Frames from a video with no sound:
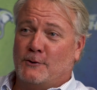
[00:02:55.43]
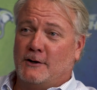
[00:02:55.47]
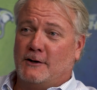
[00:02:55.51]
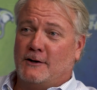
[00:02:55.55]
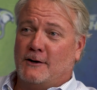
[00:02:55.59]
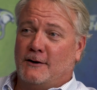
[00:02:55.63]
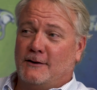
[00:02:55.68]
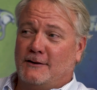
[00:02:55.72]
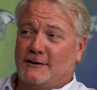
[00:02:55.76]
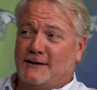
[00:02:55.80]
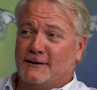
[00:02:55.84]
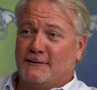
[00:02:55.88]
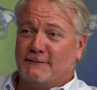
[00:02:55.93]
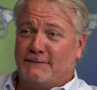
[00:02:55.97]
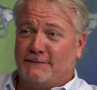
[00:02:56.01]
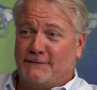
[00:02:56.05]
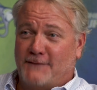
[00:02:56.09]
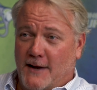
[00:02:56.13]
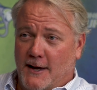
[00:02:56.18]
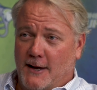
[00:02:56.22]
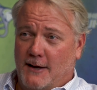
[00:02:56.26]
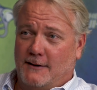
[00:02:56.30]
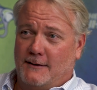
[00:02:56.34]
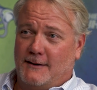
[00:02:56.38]
want to go to the
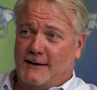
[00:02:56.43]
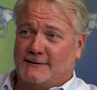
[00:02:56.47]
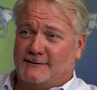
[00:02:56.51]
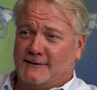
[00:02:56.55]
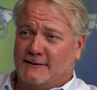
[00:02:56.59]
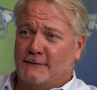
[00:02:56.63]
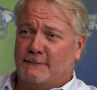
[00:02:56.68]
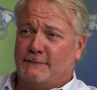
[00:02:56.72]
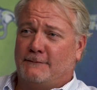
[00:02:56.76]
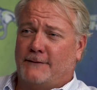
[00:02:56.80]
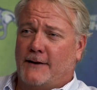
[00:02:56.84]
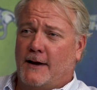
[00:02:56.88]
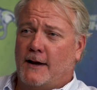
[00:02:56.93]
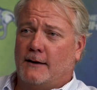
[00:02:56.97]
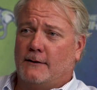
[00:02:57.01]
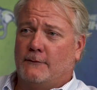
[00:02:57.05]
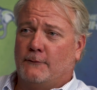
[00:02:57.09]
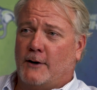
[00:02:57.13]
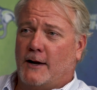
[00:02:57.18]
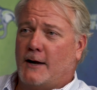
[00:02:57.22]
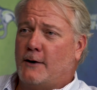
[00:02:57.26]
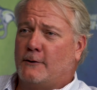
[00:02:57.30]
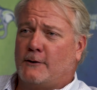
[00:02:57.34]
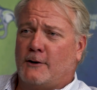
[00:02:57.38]
event, it's an event,
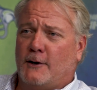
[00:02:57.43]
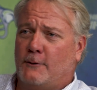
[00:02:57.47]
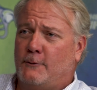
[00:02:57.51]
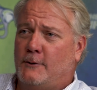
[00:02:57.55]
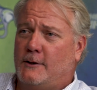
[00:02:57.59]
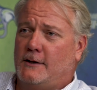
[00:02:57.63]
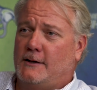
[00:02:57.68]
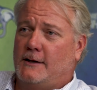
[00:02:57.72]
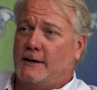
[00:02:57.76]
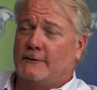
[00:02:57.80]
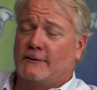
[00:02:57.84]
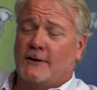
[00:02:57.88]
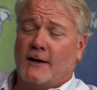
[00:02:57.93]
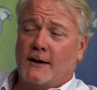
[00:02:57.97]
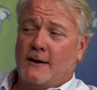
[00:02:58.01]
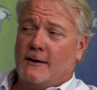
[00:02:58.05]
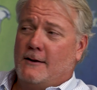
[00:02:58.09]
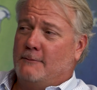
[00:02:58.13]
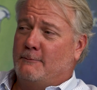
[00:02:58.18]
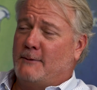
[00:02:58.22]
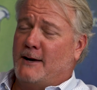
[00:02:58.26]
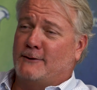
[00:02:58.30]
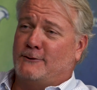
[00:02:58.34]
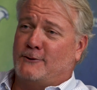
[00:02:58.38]
right? I don't care what it is.
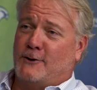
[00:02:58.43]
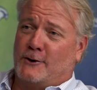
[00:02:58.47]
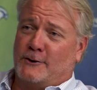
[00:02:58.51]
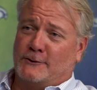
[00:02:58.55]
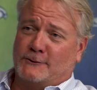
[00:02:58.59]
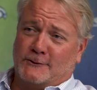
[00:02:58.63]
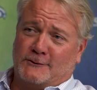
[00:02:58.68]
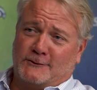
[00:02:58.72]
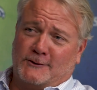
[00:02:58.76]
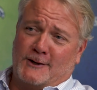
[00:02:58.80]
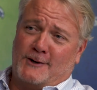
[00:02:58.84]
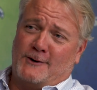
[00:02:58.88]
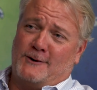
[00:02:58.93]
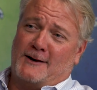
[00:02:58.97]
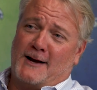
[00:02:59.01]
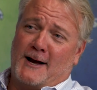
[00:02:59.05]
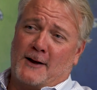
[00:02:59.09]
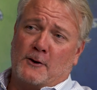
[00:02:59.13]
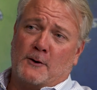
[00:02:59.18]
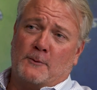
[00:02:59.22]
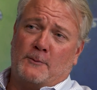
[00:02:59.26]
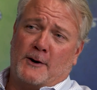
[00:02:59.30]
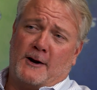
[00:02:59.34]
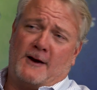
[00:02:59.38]
Sure. My daughter's a senior at
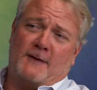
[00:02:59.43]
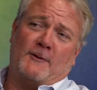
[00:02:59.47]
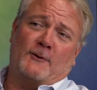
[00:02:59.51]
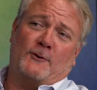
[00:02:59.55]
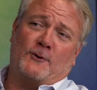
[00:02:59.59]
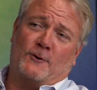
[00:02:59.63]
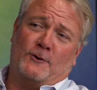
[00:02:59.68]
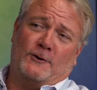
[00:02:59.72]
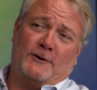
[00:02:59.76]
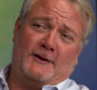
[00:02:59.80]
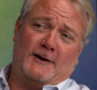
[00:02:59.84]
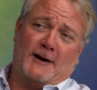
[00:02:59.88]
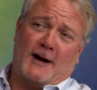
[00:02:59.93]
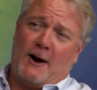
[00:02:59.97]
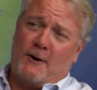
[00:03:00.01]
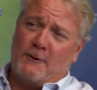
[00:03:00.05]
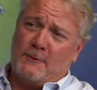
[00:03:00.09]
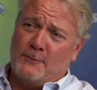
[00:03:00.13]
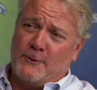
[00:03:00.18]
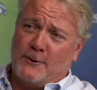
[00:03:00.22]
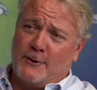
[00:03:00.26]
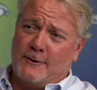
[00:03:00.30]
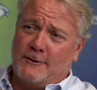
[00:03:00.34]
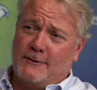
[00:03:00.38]
Alabama, going to the
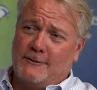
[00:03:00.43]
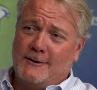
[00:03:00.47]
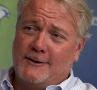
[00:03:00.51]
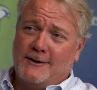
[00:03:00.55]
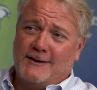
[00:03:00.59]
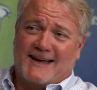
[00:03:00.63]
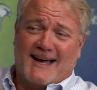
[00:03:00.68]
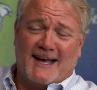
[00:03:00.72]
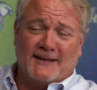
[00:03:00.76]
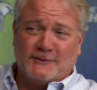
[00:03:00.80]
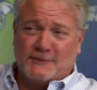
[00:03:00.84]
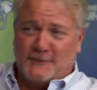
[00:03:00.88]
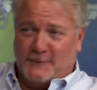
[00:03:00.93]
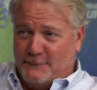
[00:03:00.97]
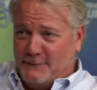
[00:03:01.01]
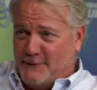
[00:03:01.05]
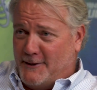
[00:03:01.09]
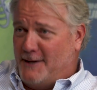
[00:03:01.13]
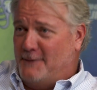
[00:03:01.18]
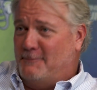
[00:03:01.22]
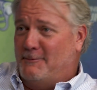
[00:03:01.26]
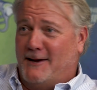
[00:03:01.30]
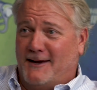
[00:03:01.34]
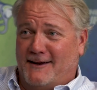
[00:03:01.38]
Iron Bowl. That's an
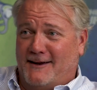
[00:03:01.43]
event,